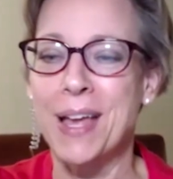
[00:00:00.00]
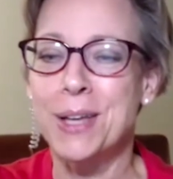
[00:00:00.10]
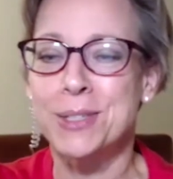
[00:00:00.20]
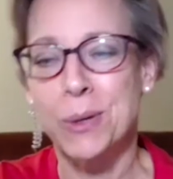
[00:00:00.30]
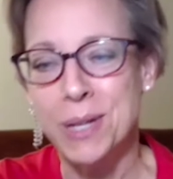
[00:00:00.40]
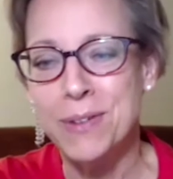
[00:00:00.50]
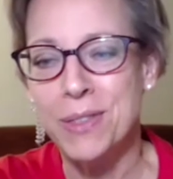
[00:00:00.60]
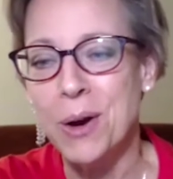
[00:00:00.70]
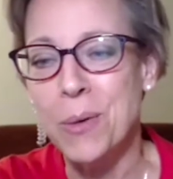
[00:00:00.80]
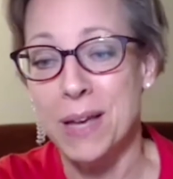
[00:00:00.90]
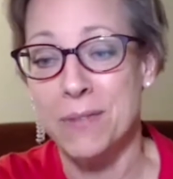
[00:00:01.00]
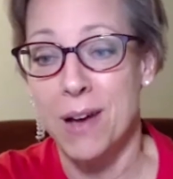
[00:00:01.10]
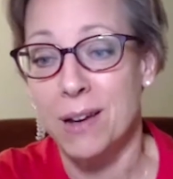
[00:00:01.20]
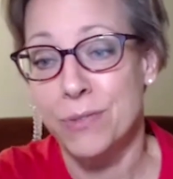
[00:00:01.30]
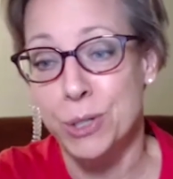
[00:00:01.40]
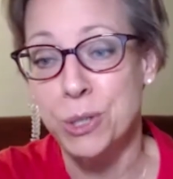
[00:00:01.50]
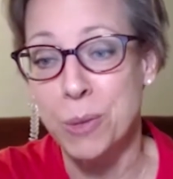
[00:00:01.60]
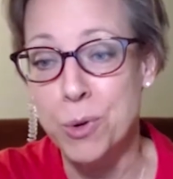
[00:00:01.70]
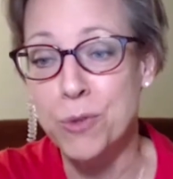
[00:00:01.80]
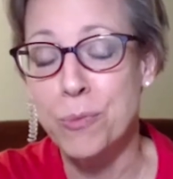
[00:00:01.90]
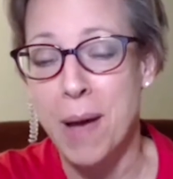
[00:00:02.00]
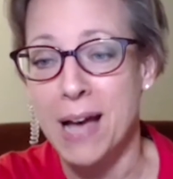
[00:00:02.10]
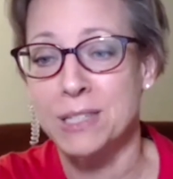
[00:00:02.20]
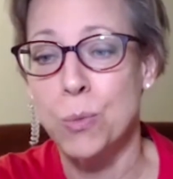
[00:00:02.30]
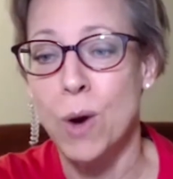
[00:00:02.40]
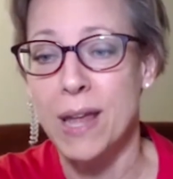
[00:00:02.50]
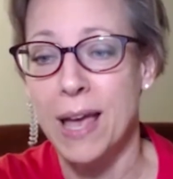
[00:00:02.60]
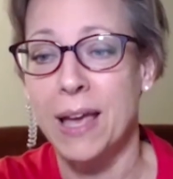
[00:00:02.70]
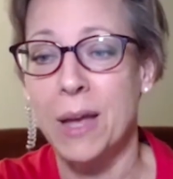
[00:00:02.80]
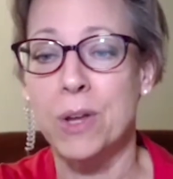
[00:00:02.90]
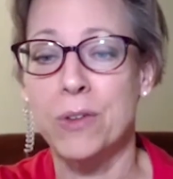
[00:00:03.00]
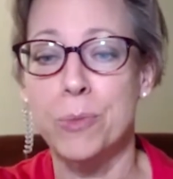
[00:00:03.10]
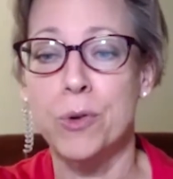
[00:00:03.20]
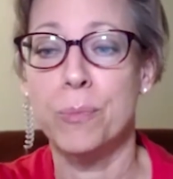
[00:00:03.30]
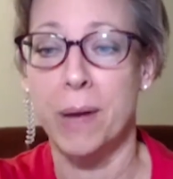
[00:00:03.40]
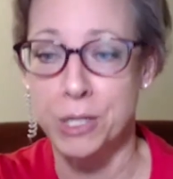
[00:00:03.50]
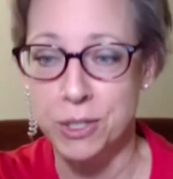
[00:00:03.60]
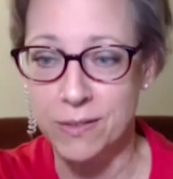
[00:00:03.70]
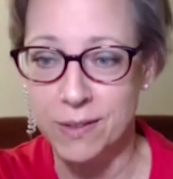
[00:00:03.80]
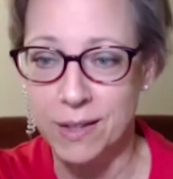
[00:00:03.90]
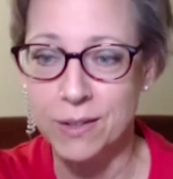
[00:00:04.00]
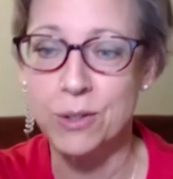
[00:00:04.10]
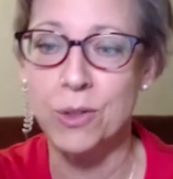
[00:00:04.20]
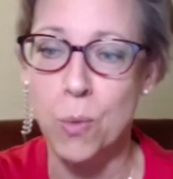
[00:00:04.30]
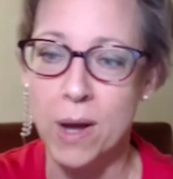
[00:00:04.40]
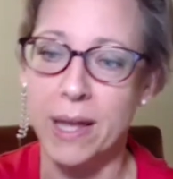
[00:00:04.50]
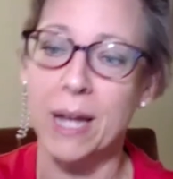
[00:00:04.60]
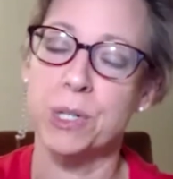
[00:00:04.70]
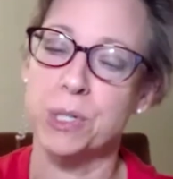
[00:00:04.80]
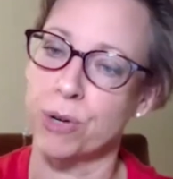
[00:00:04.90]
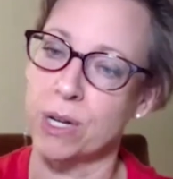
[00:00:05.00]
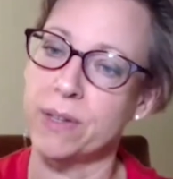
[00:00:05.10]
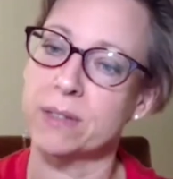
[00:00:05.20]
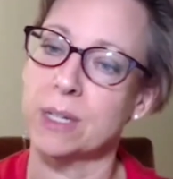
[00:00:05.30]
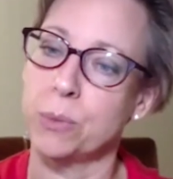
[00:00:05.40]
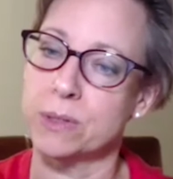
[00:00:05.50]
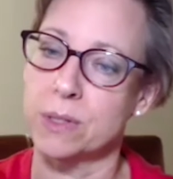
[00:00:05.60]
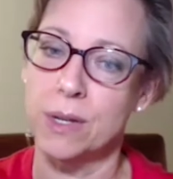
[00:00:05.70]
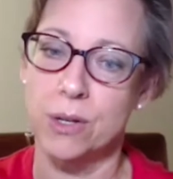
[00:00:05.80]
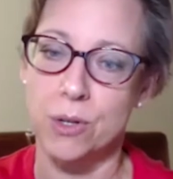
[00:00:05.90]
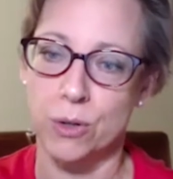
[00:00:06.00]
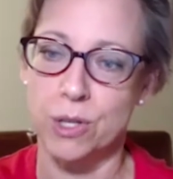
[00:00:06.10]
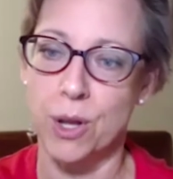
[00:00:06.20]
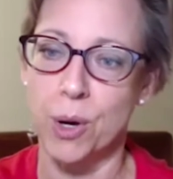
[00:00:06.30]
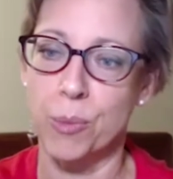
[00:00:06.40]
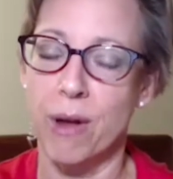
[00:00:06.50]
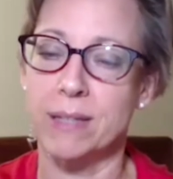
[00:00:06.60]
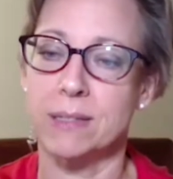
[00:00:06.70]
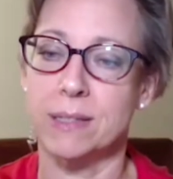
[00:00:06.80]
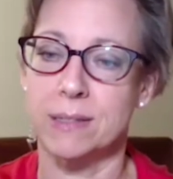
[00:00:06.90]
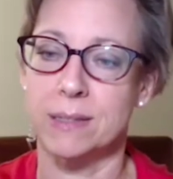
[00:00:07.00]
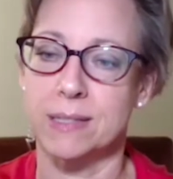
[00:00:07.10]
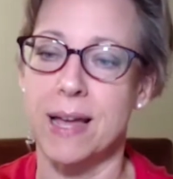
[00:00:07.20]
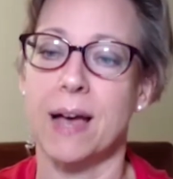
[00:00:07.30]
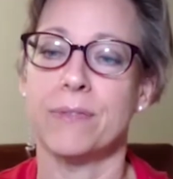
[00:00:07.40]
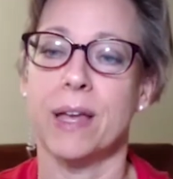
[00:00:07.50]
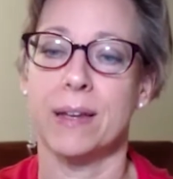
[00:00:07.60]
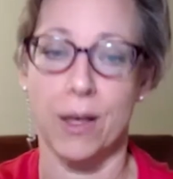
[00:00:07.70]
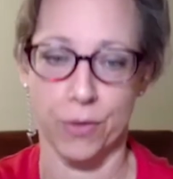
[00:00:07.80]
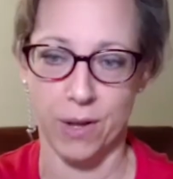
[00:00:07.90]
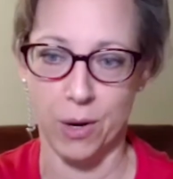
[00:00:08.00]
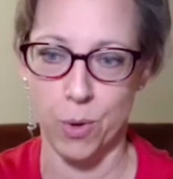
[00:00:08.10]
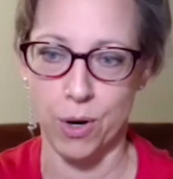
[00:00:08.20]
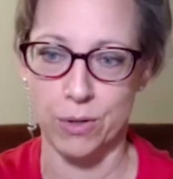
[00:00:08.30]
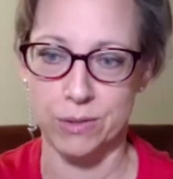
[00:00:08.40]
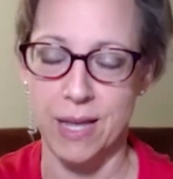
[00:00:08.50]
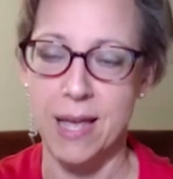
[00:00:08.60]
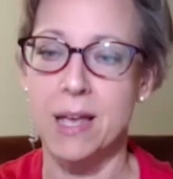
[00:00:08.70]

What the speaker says: So even though we have not officially moved past 1A, we've moved patients into the 1A, which previously was nursing home residents and staff and healthcare workers.